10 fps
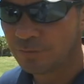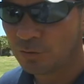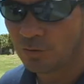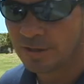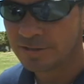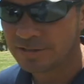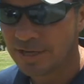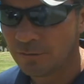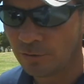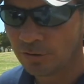few greens
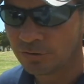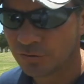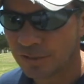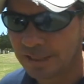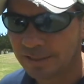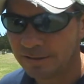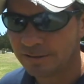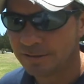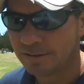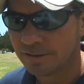that we're treating
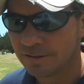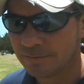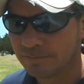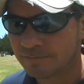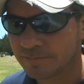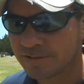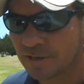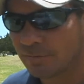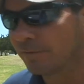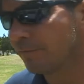
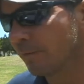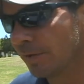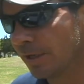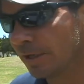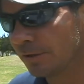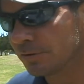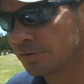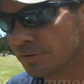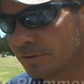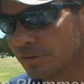separate from the
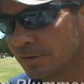others,